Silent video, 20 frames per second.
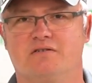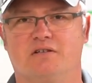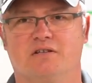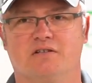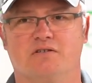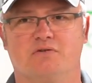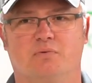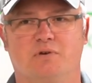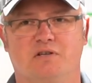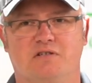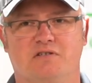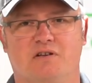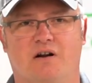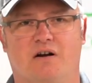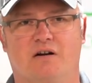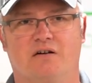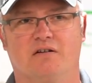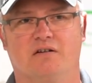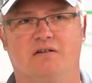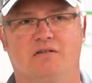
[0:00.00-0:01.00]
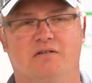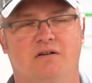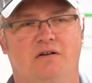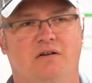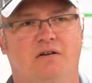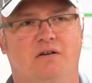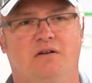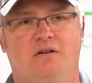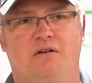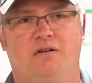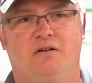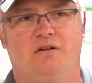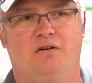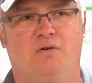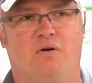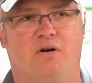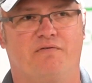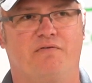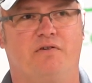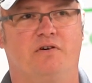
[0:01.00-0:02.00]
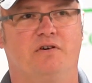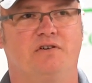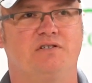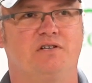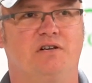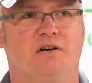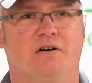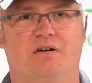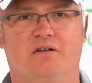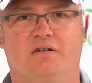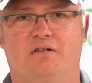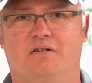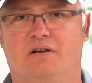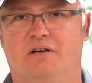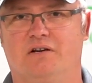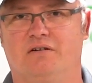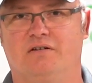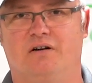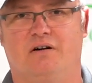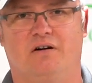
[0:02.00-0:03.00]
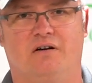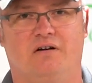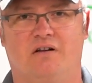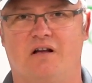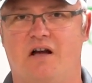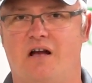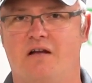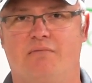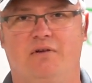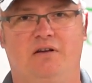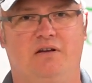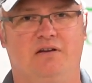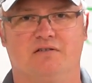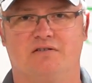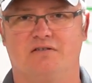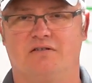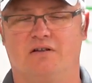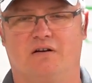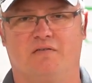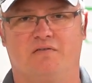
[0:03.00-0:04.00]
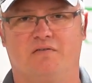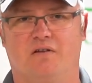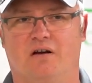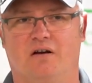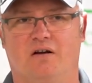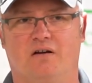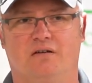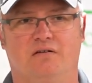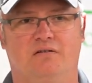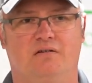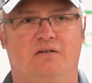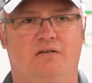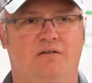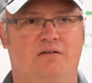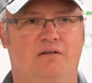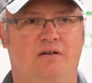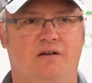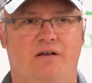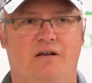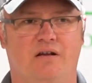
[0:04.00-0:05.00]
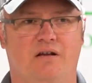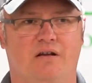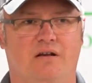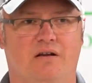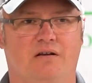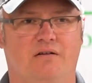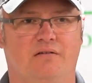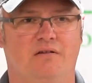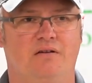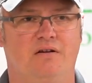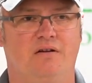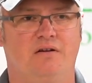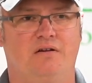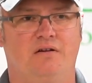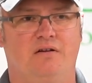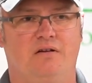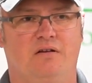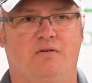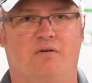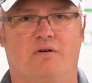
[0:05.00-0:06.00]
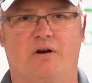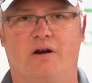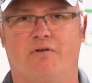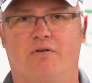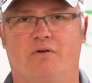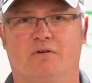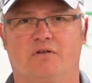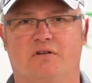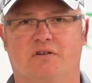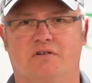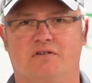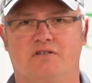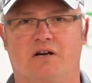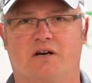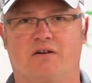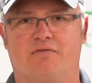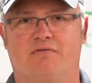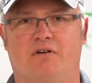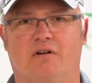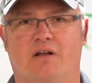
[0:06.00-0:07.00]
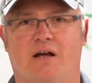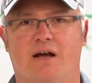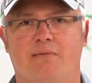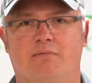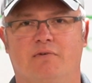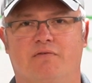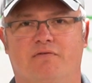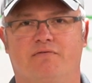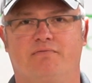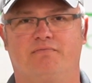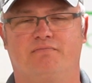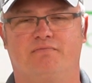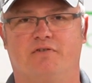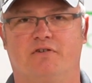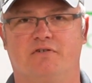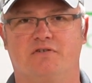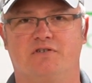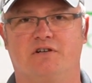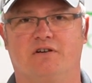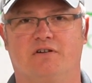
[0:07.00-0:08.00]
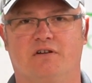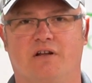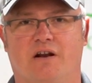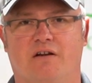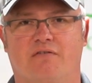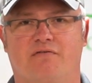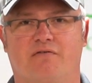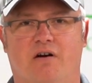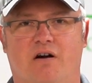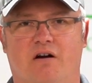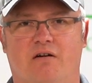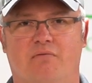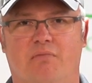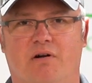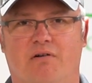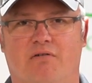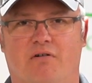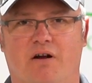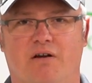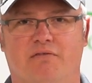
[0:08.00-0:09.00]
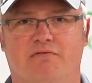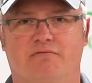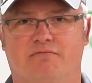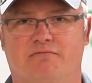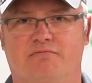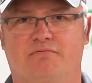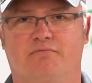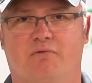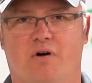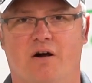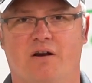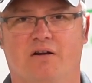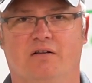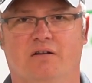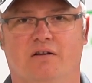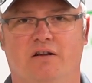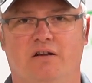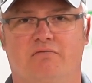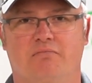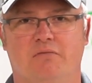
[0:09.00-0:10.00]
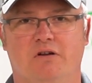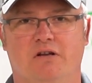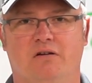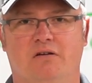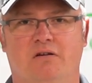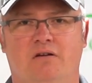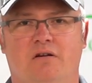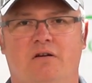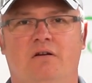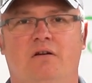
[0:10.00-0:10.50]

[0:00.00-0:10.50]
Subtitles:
Since we started, our first year getting our liming and stuff done, and when I wrote the check for lime the first year that I farmed, my wife wanted to leave me.